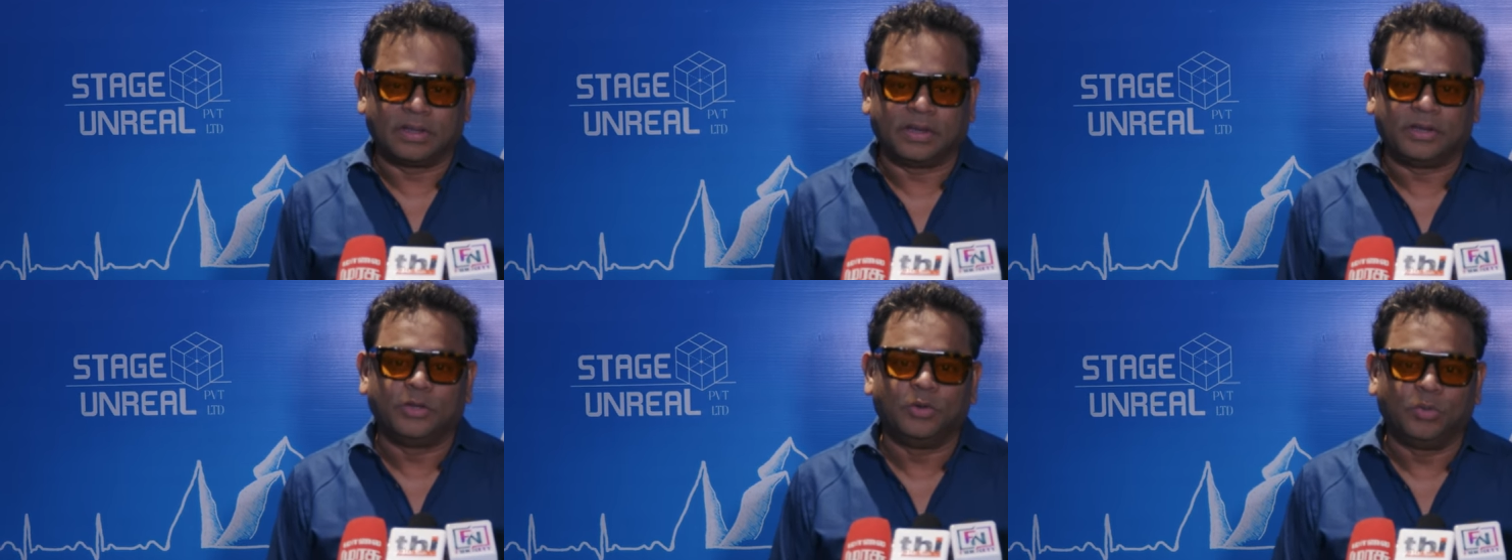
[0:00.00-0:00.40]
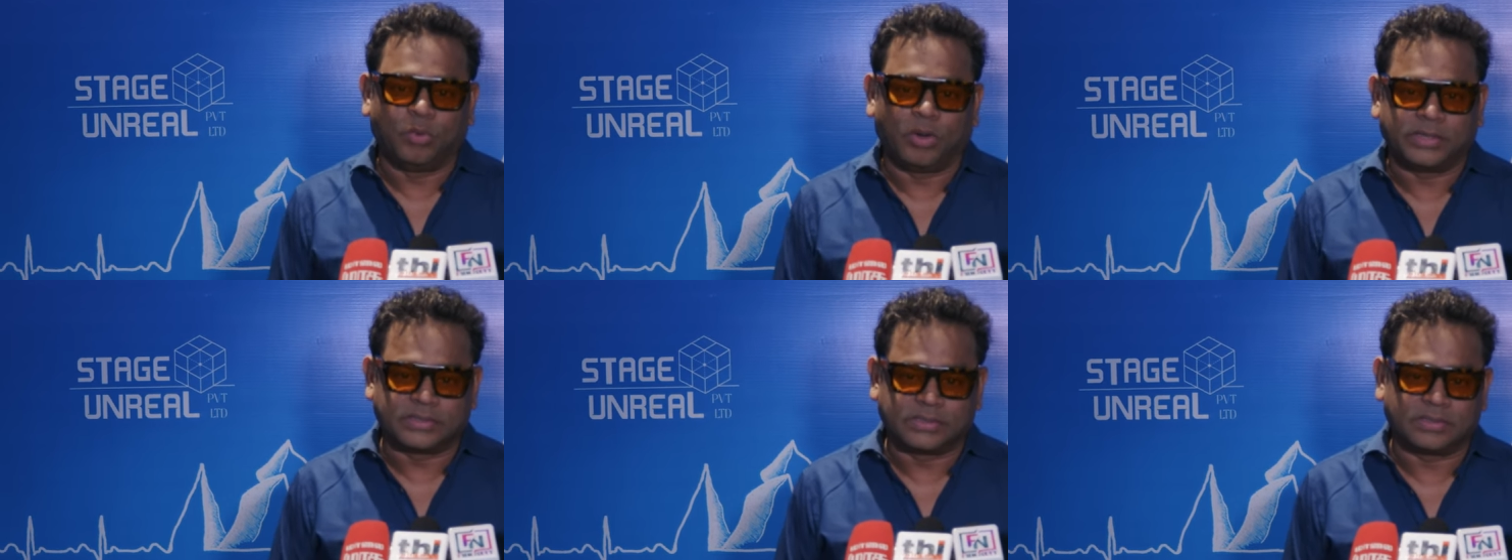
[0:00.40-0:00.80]
a new
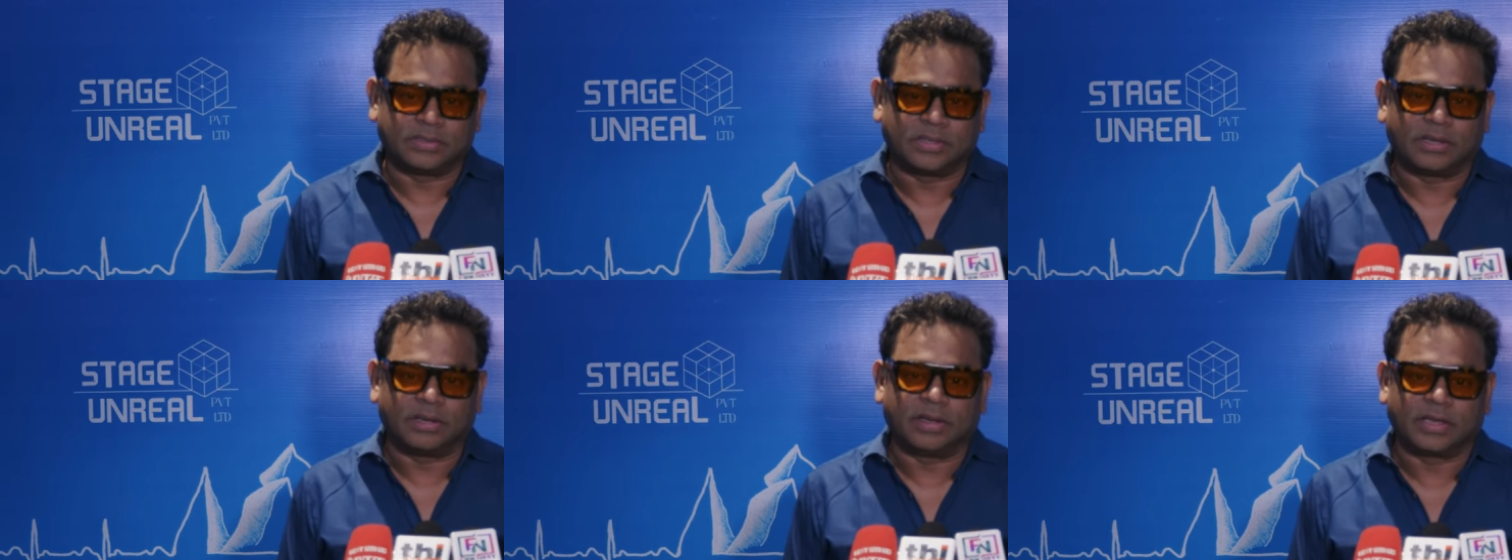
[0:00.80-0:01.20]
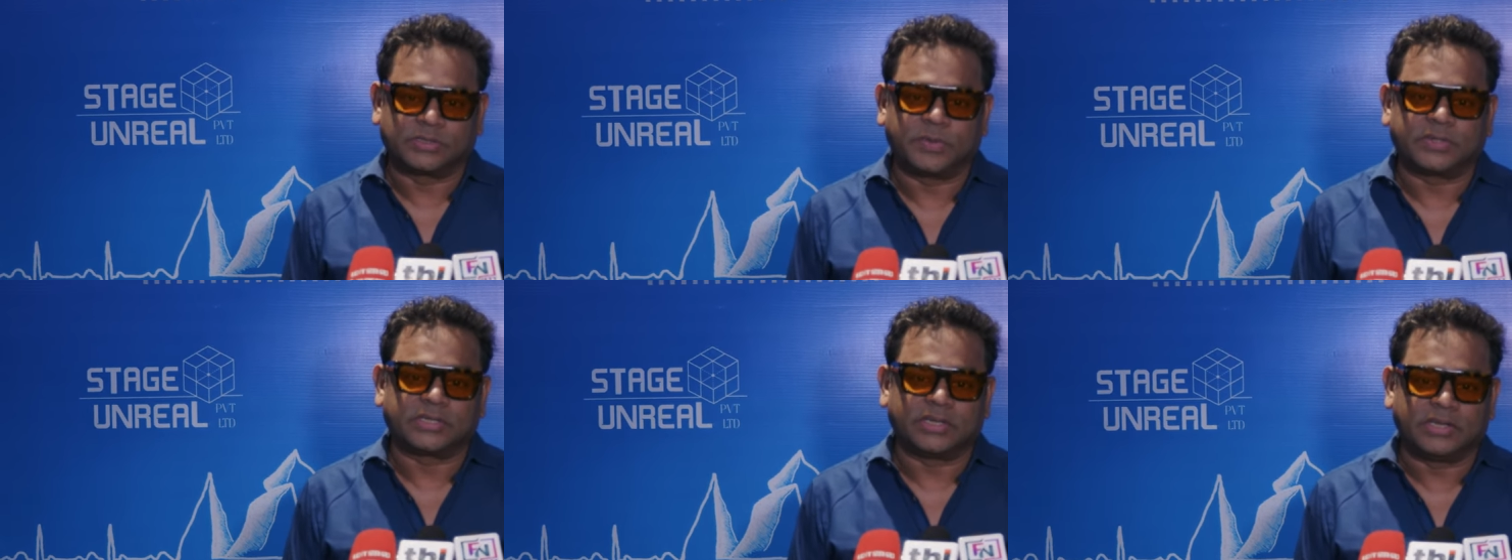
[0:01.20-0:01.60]
voice,
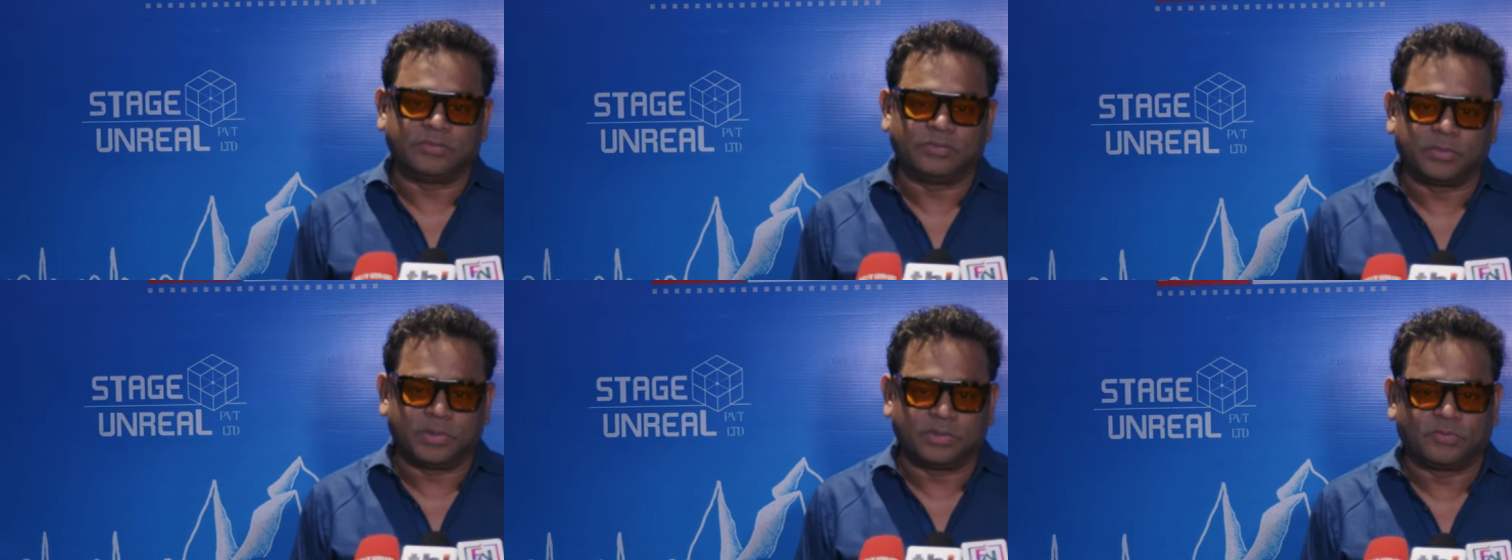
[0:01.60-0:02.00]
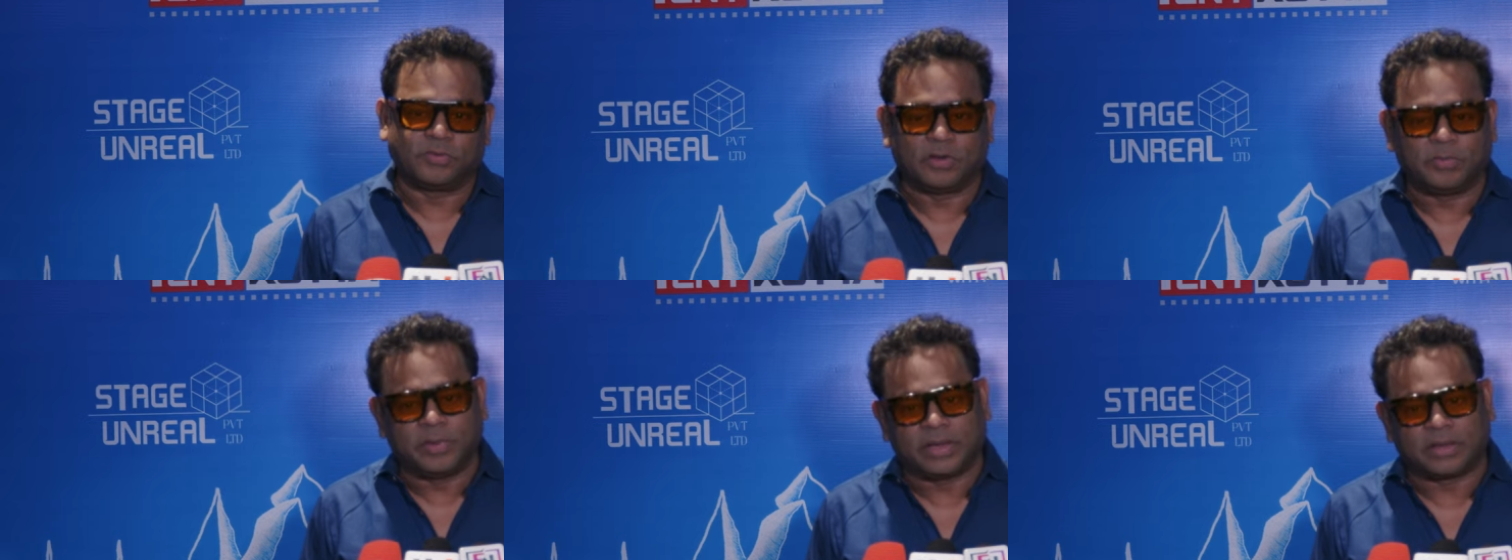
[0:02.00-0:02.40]
especially even in
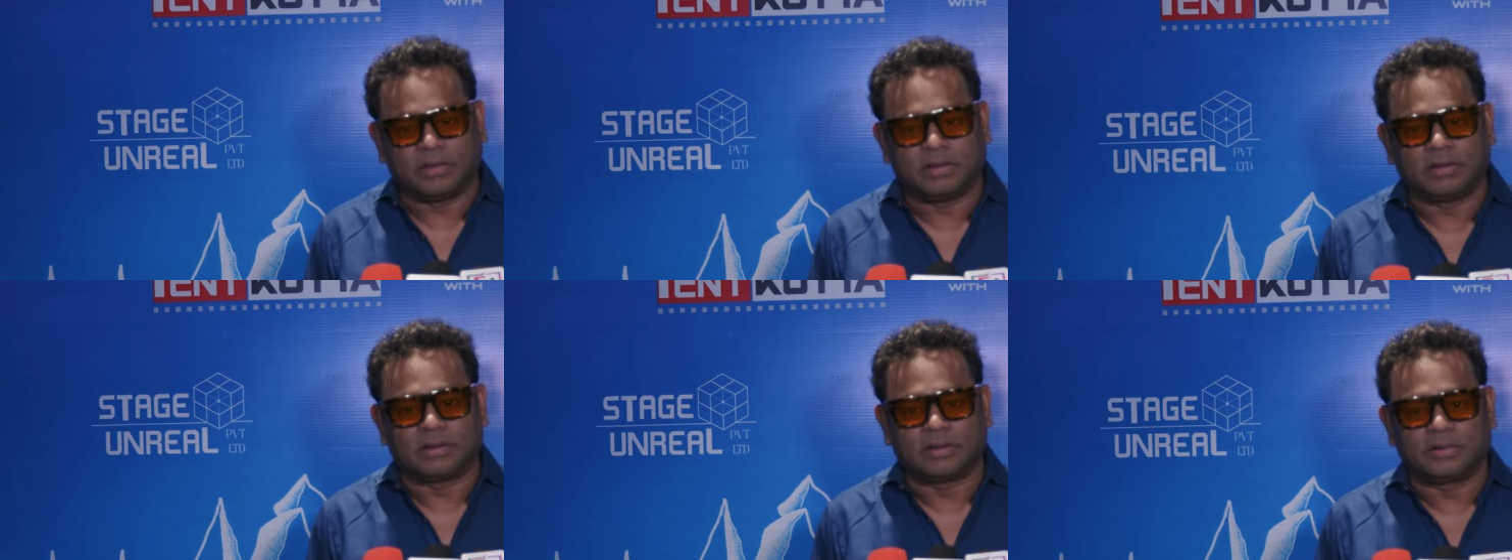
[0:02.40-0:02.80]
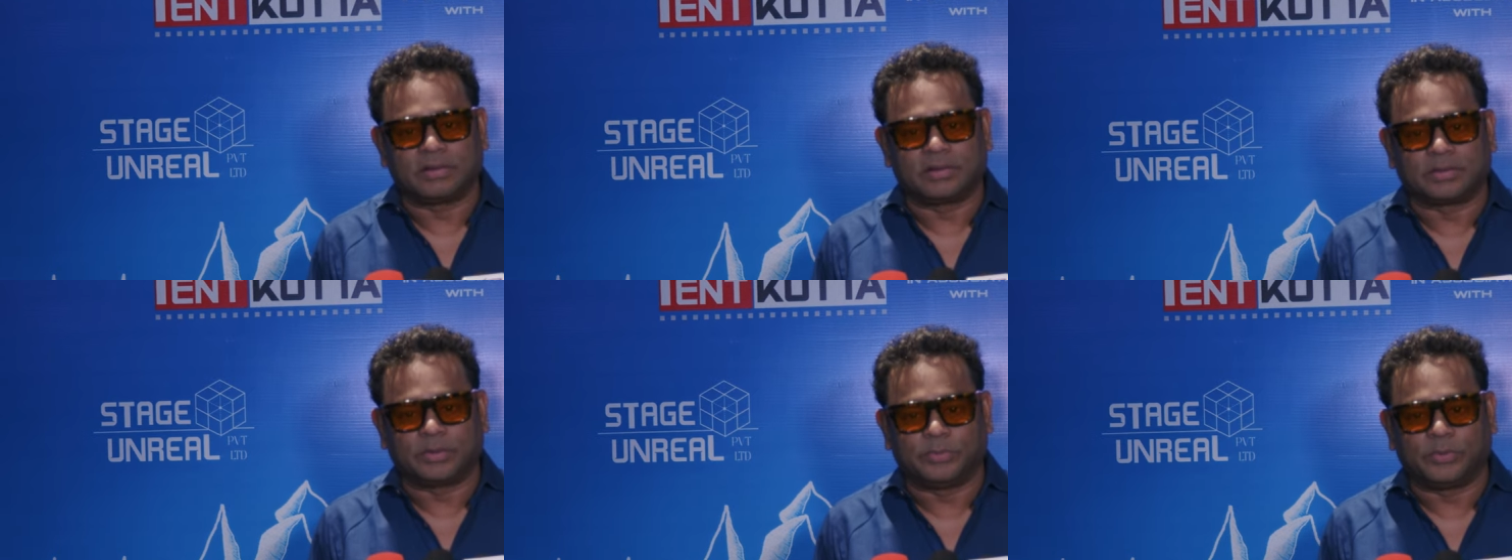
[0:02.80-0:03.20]
filmmaker,
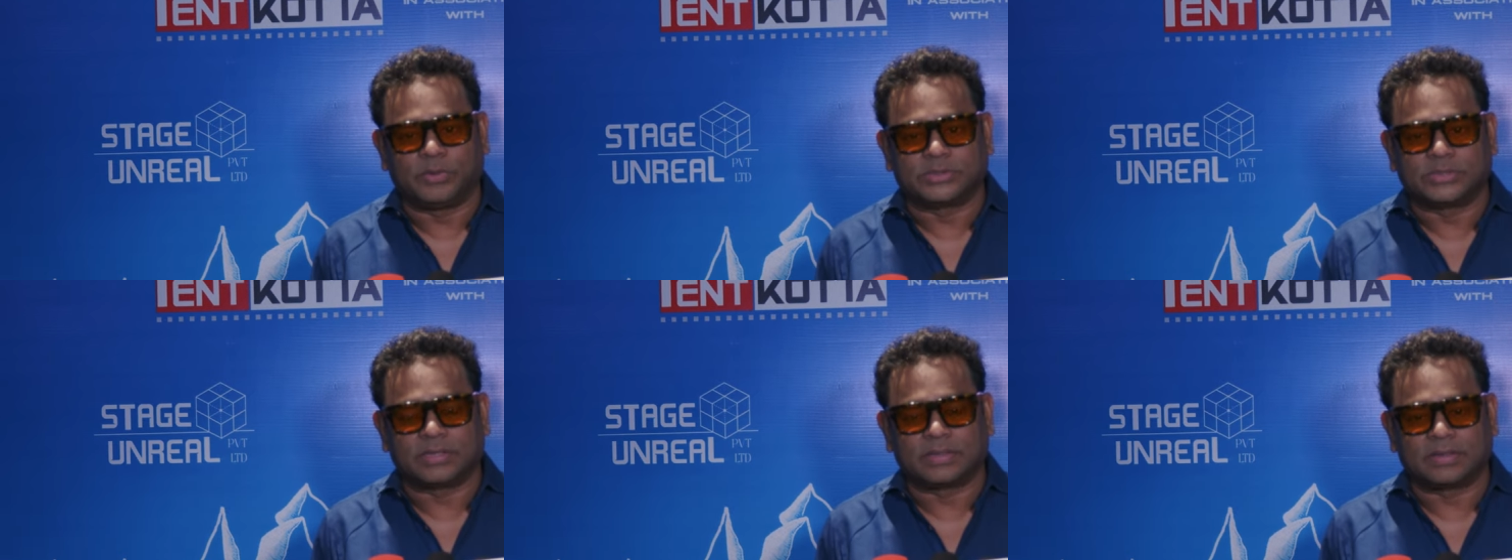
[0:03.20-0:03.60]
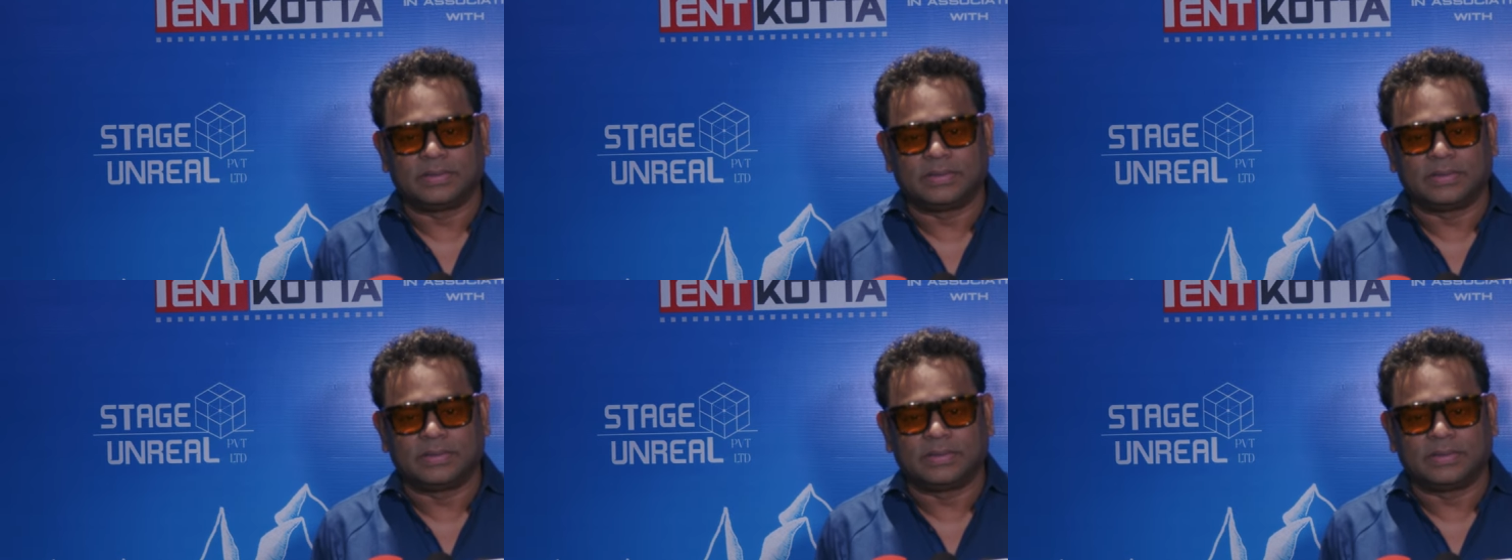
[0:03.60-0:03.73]
composer.